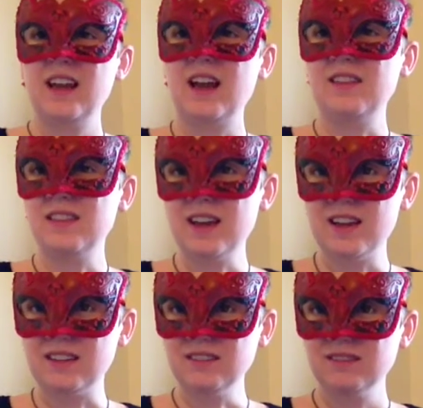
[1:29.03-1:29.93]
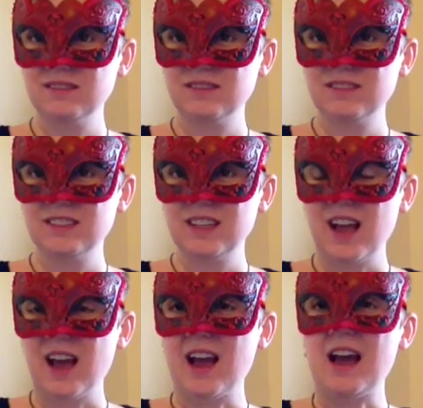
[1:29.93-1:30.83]
And then,
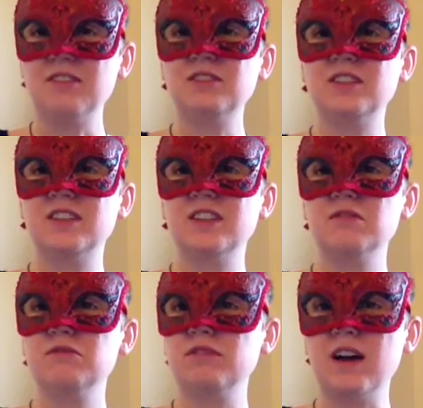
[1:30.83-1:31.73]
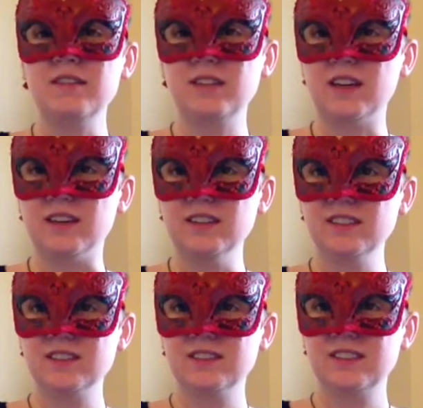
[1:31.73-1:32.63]
after 5
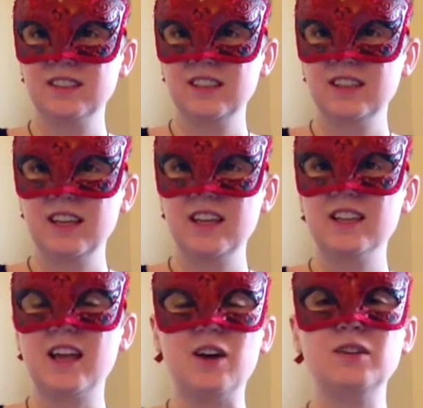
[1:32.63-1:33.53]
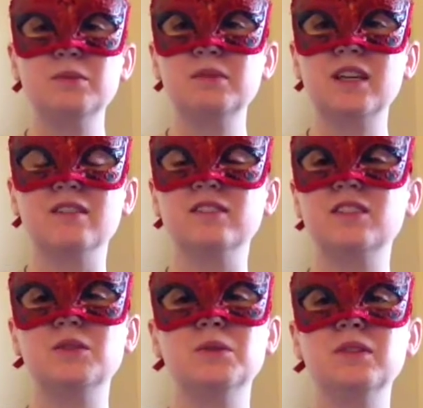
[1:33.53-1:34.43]
years, he allowed himself
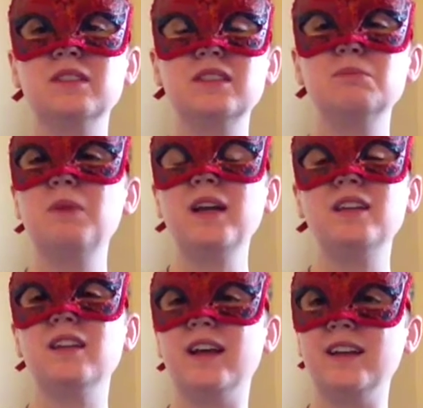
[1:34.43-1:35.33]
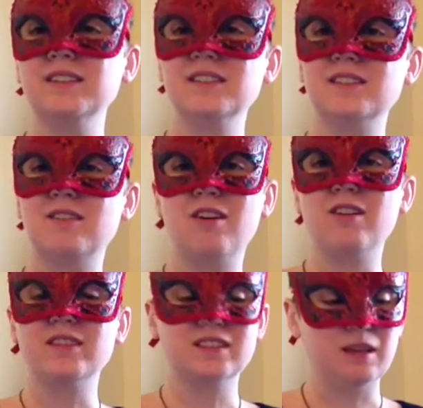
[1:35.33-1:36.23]
to speculate
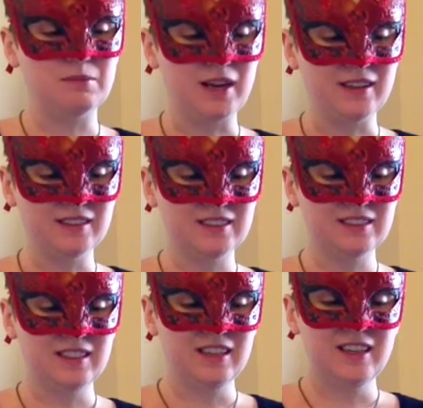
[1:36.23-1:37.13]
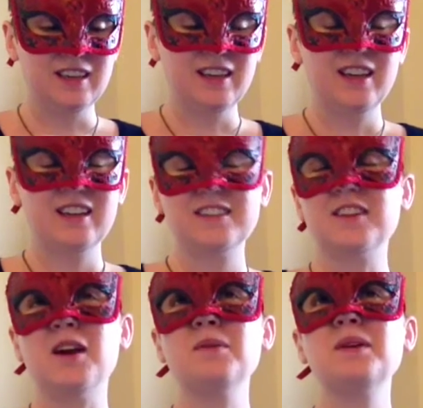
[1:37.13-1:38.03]
on the subject.
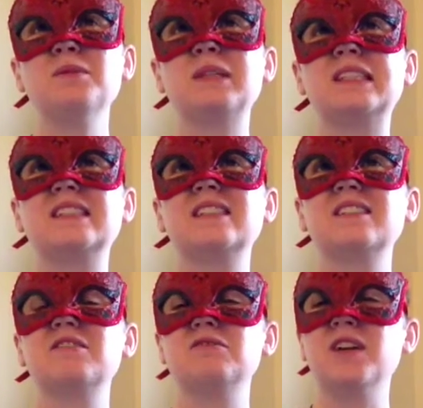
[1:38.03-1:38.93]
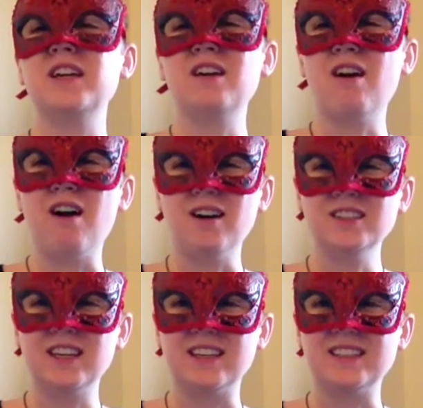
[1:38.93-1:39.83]
Darwin was very
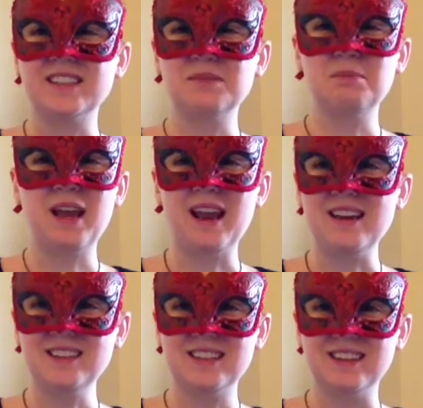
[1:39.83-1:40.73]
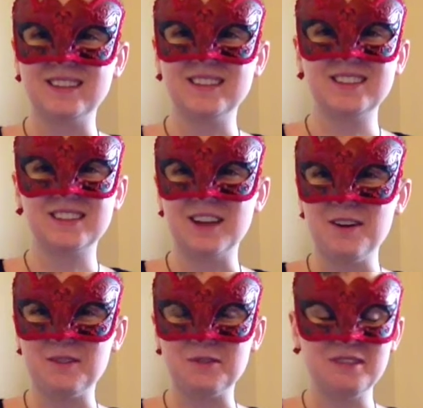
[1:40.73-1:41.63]
cautious, patient,
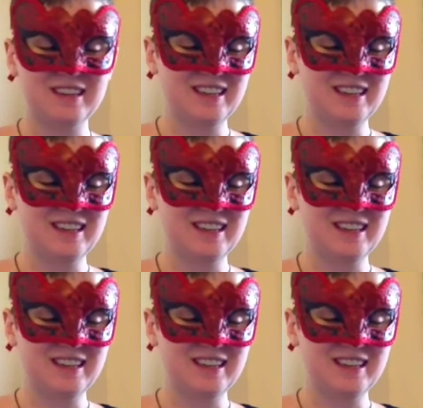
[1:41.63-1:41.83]
slow.